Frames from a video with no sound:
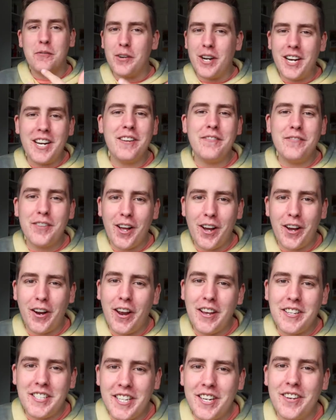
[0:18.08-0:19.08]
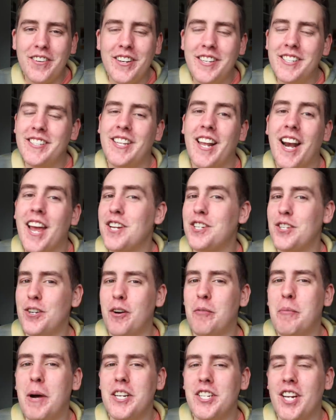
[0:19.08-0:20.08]
reading vlog series that I do
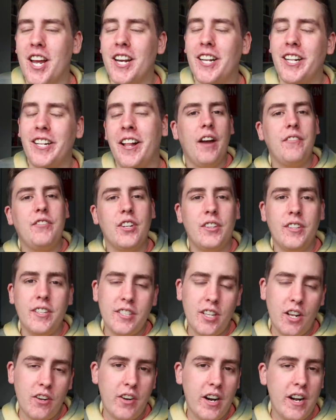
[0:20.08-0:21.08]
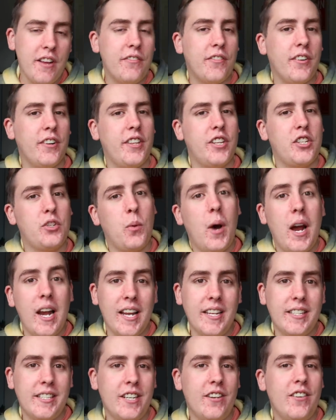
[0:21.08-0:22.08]
on my channel. I've done this already for the
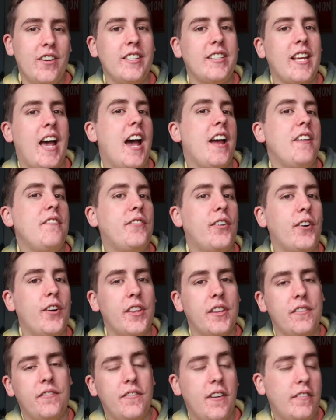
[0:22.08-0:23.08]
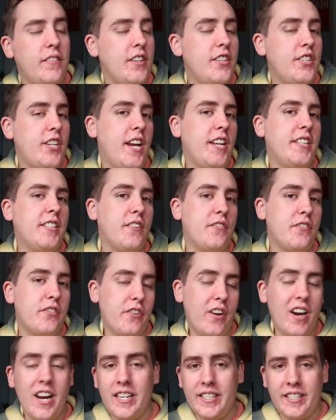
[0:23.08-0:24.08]
Twilight series and for the 50 Shades of
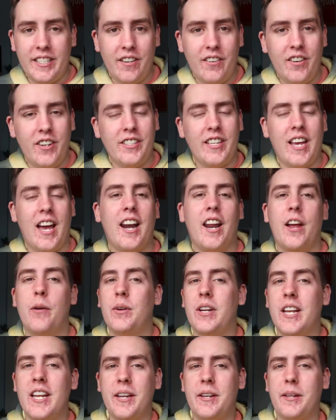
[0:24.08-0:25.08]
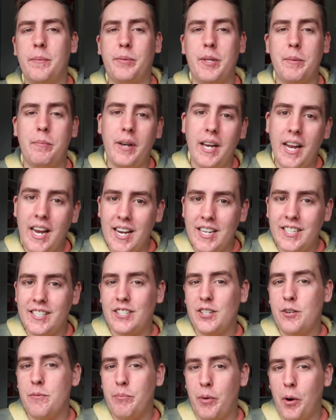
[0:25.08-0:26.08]
Grey series and I will link the
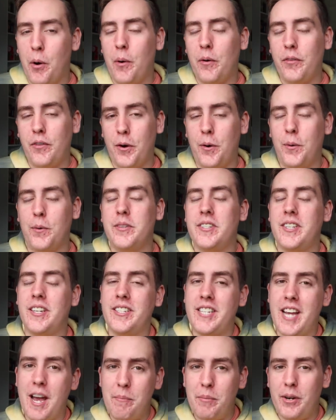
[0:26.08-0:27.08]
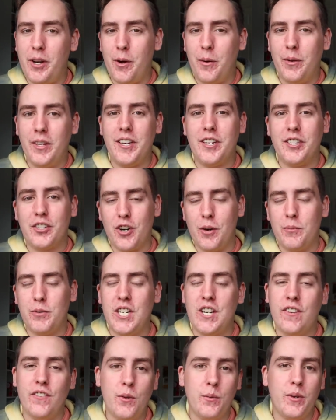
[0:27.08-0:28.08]
playlist to both of those down below in the
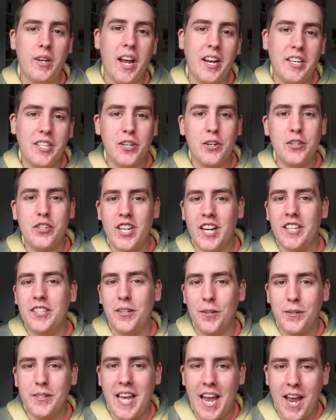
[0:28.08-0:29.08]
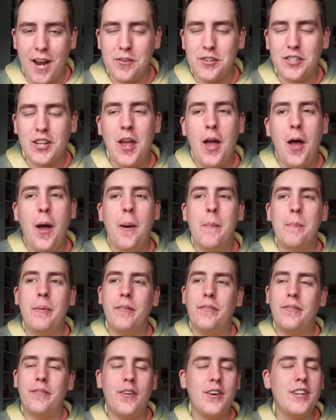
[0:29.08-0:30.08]
description if you would like to go check those out.
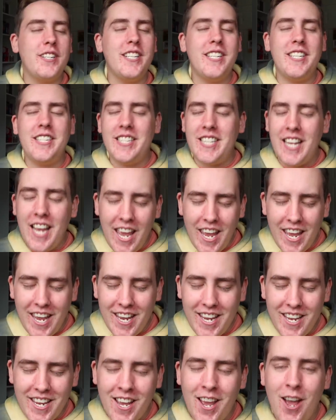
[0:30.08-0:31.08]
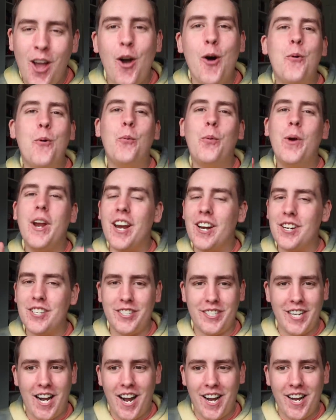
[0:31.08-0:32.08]
But for today, we're
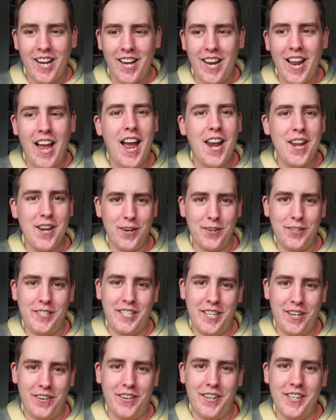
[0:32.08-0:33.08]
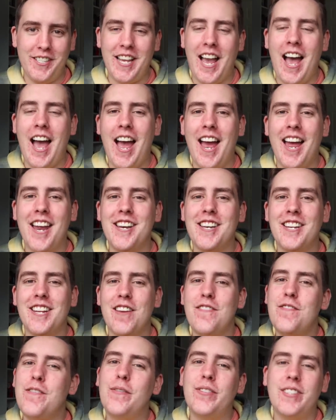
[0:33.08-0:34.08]
starting a new series. And
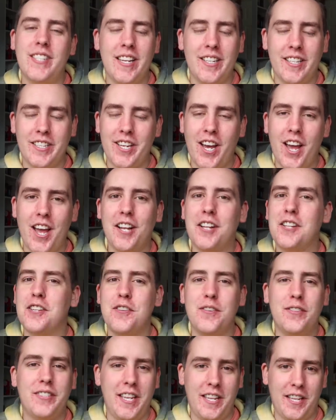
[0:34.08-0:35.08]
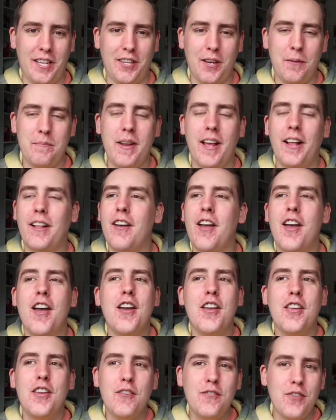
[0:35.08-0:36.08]
if you've seen the title, you've seen the thumbnail,
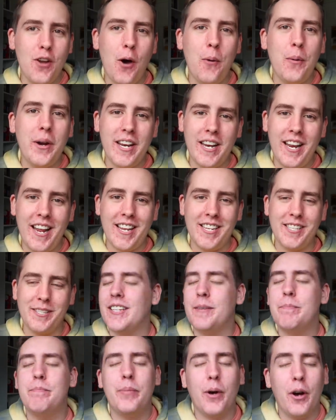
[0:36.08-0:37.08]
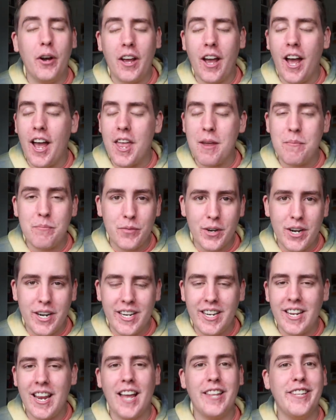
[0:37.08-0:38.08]
you know what it is. The book I am
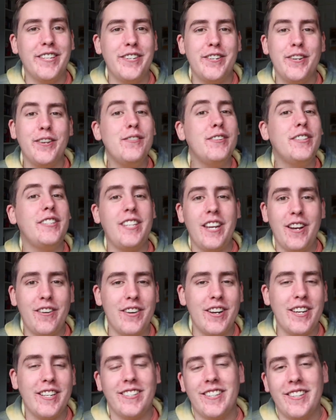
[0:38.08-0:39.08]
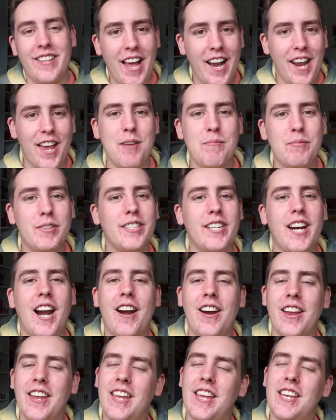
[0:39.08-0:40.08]
reading and the new series that I am
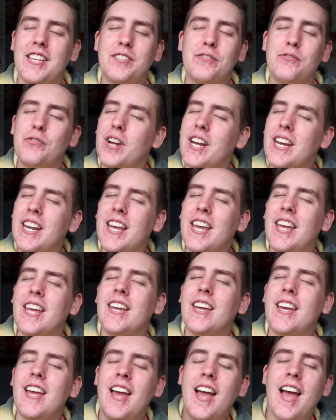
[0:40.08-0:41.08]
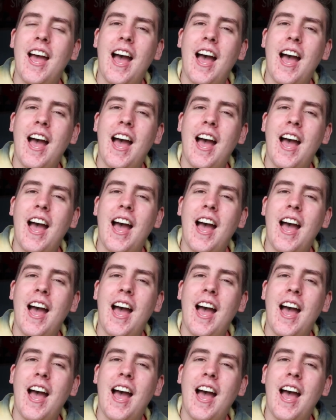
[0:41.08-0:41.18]
starting is reading